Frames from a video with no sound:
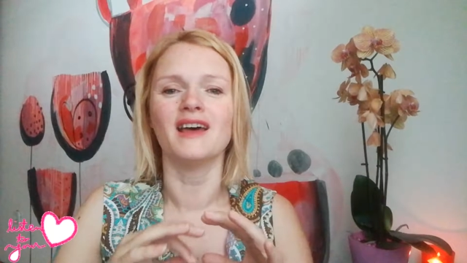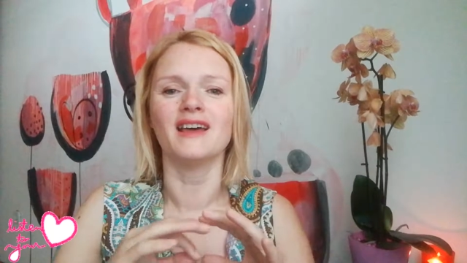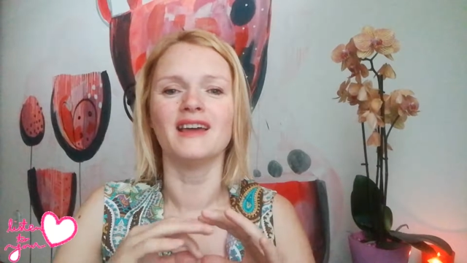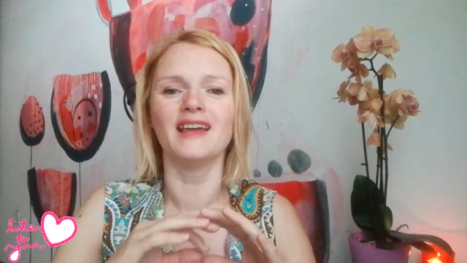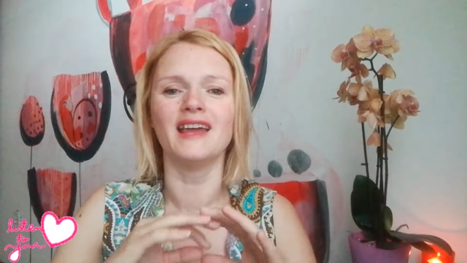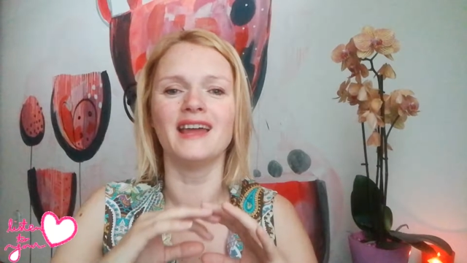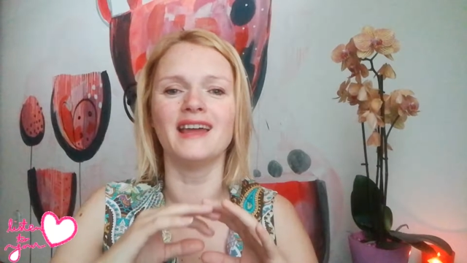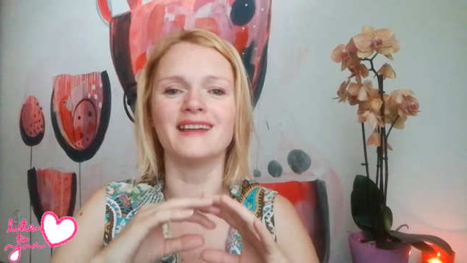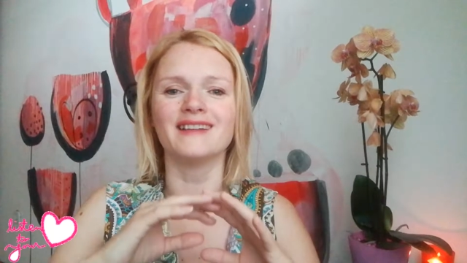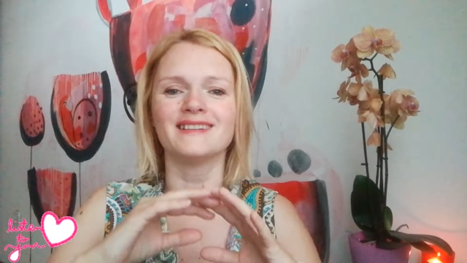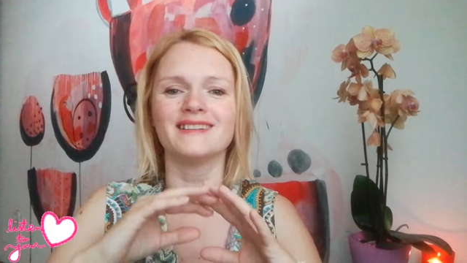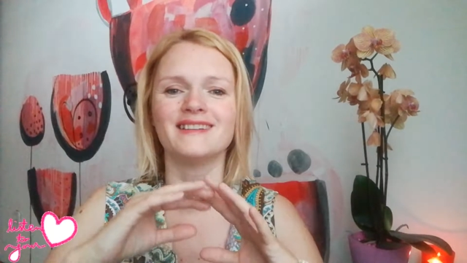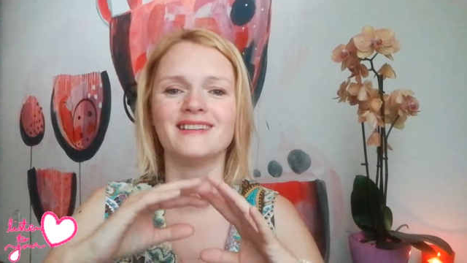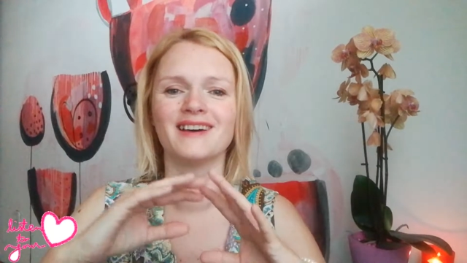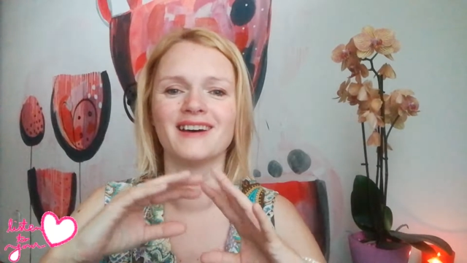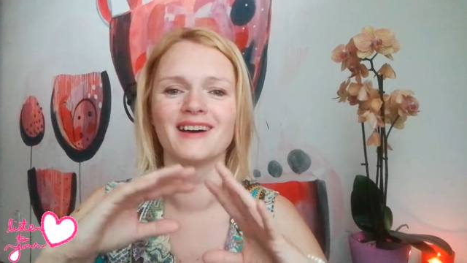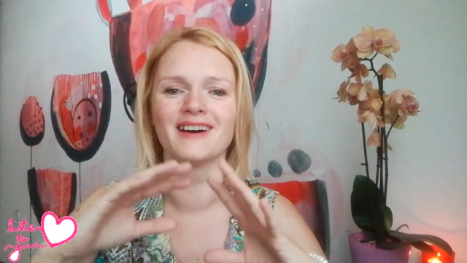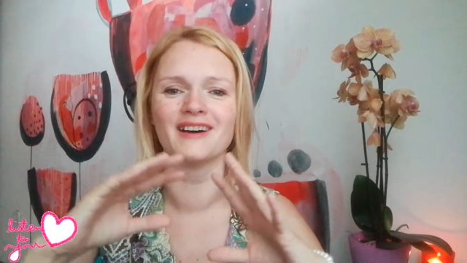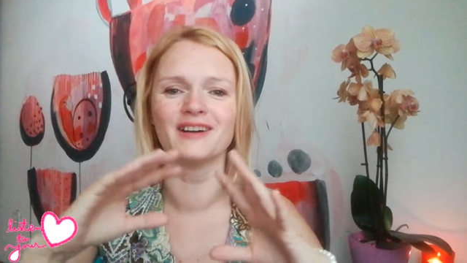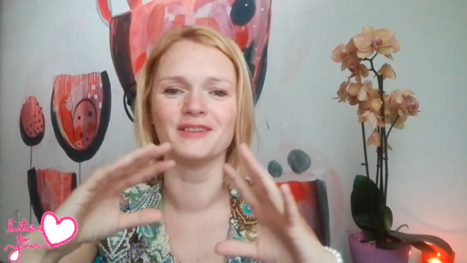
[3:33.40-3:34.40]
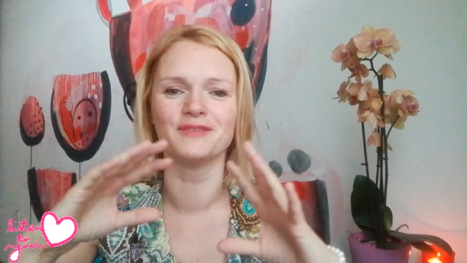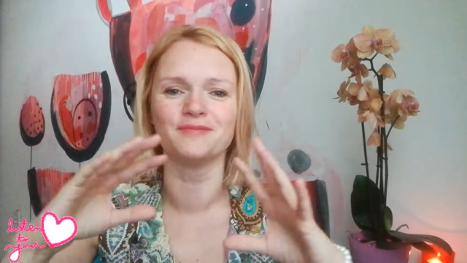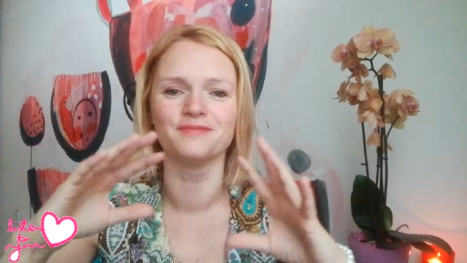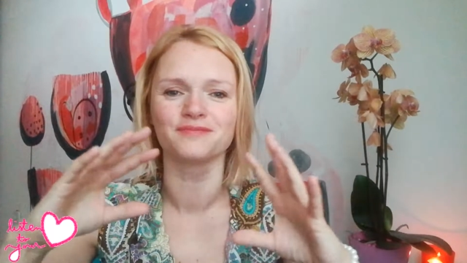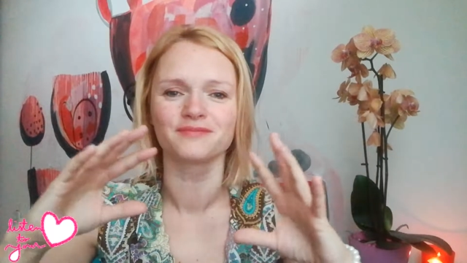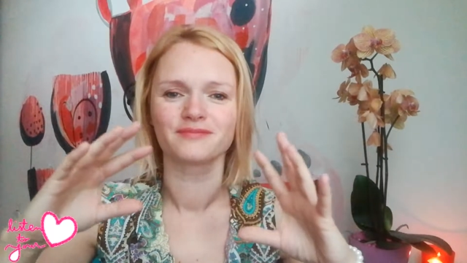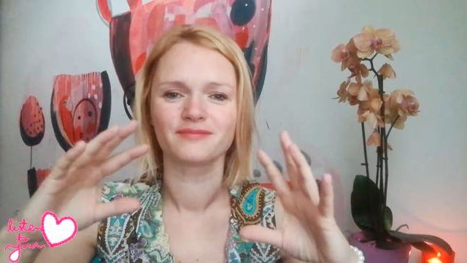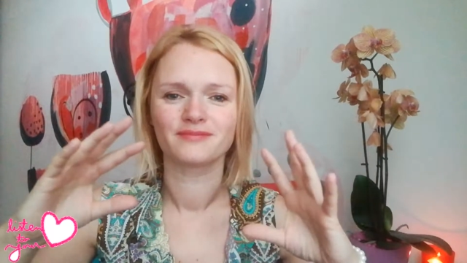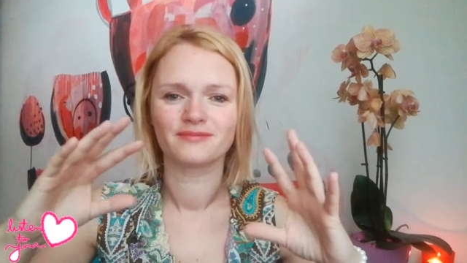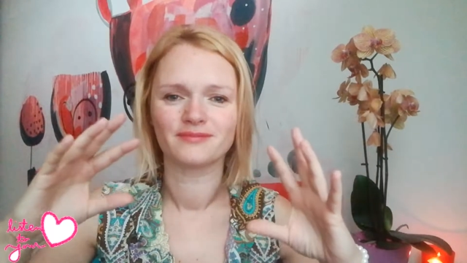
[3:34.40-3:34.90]
in the
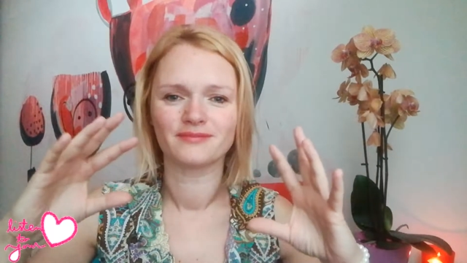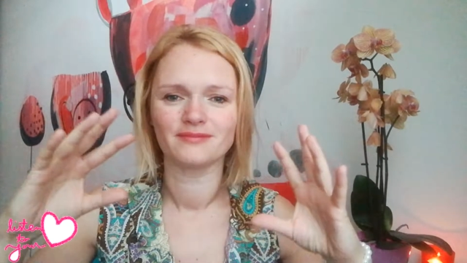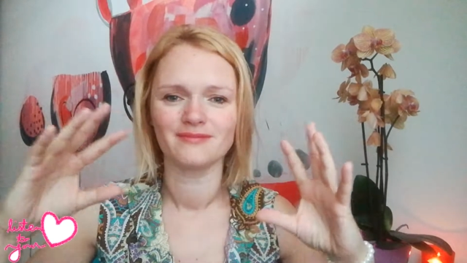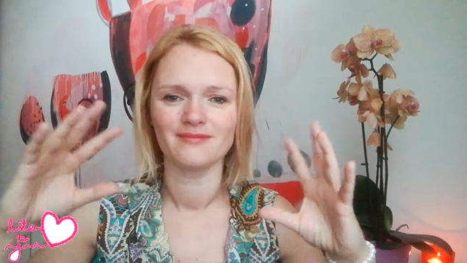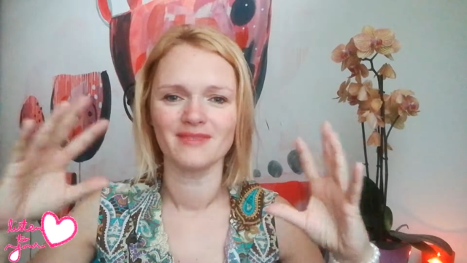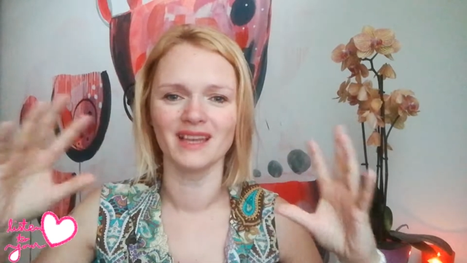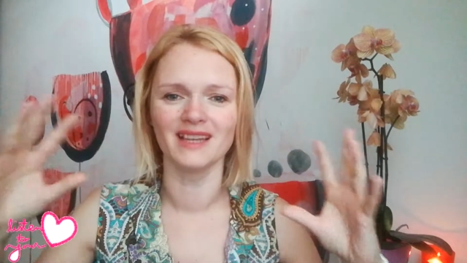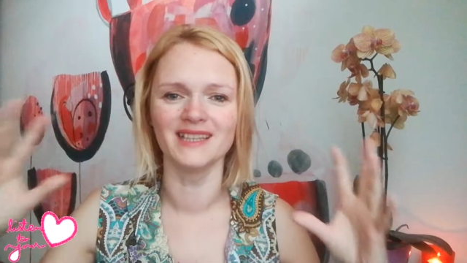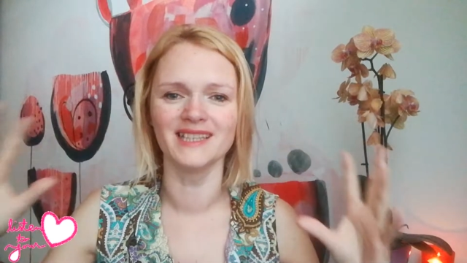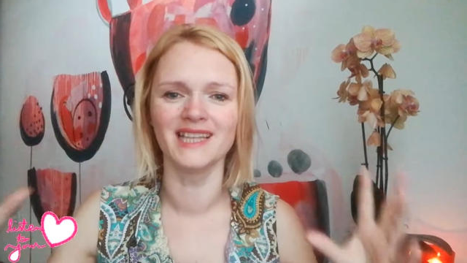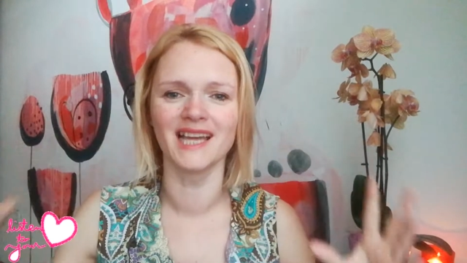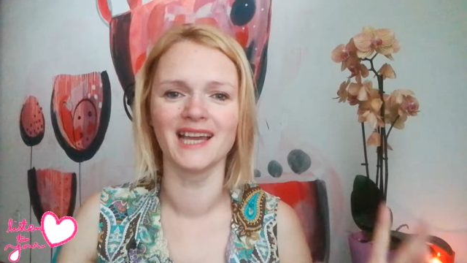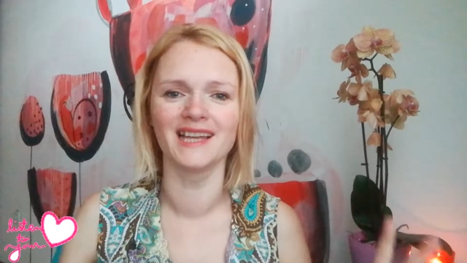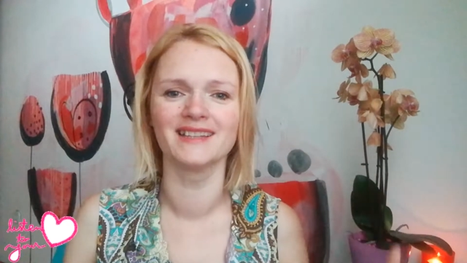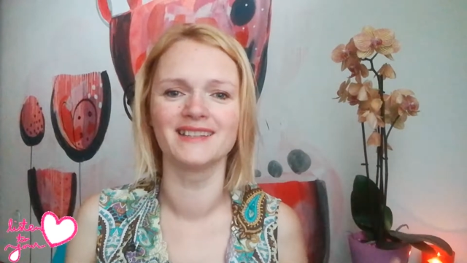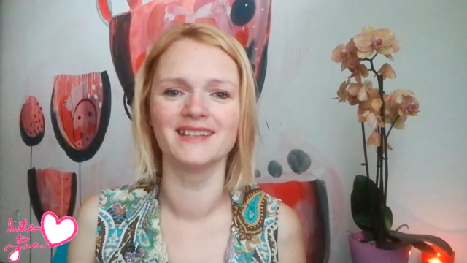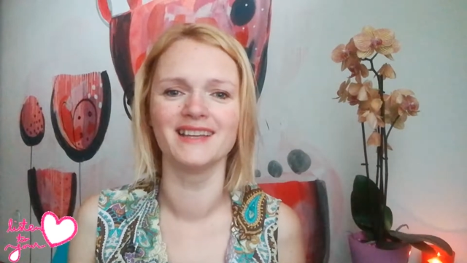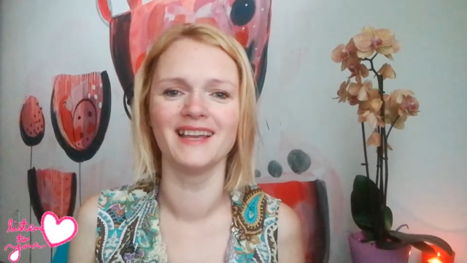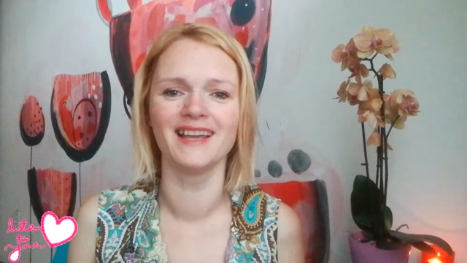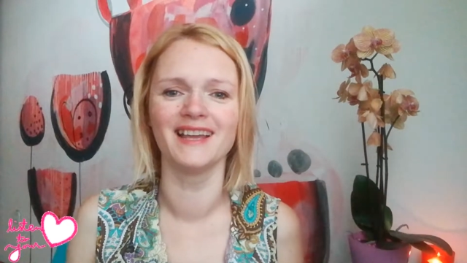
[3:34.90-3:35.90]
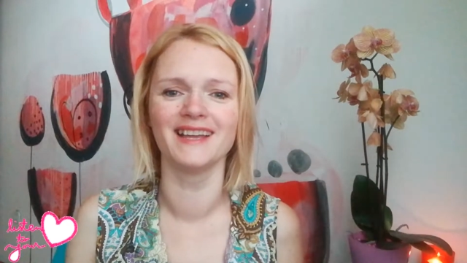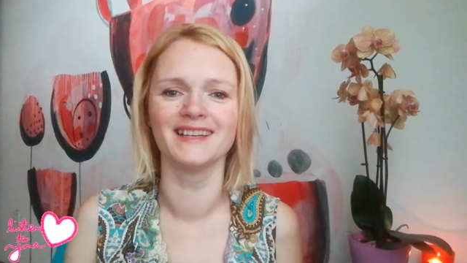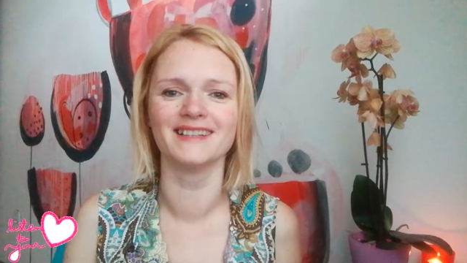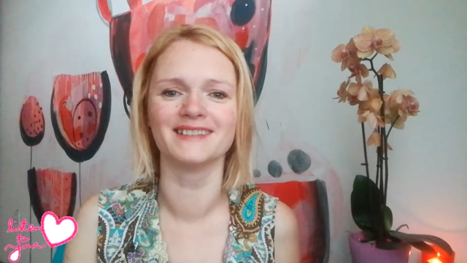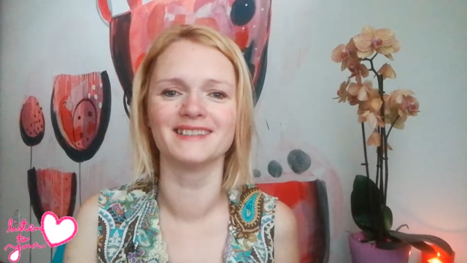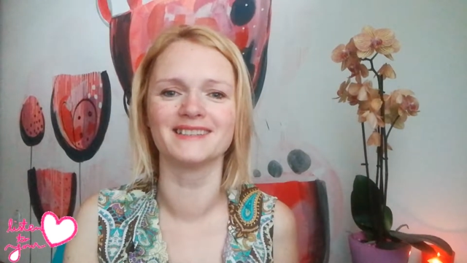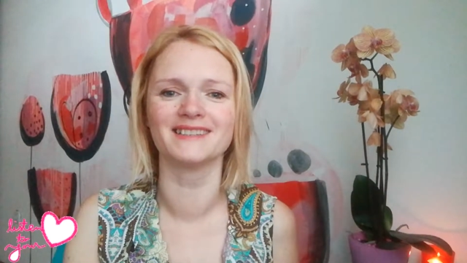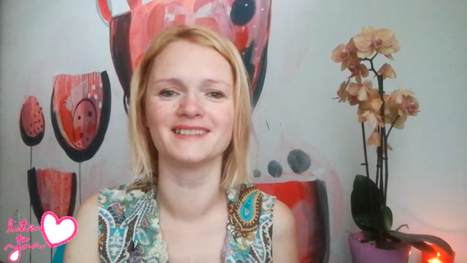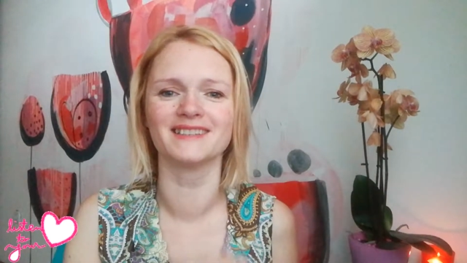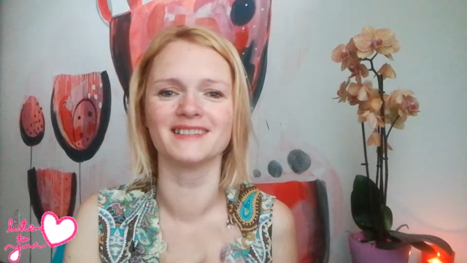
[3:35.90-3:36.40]
that
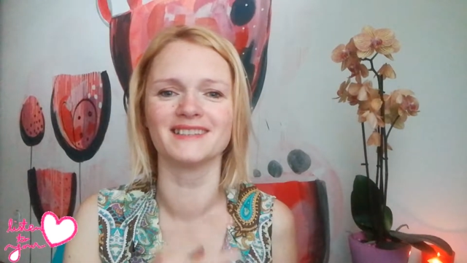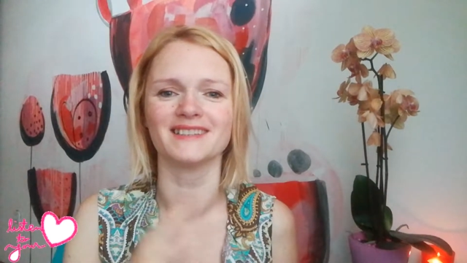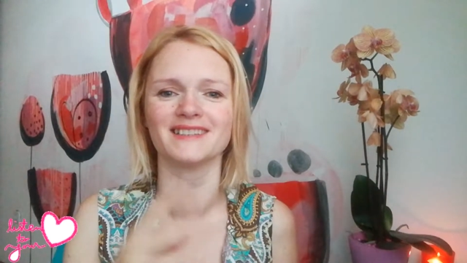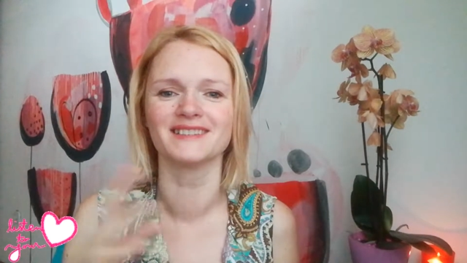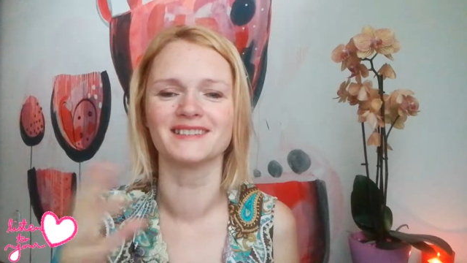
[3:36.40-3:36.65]
is uh,